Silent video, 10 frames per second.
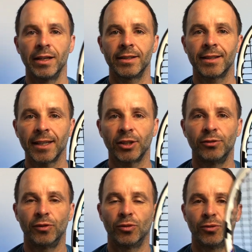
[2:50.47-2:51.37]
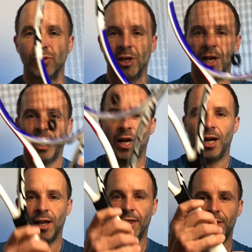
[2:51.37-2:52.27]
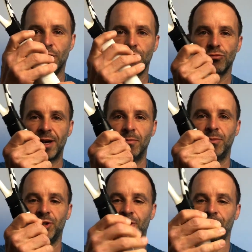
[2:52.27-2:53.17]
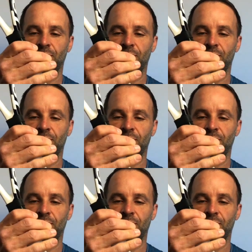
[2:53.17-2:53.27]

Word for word: Second of all, the grips.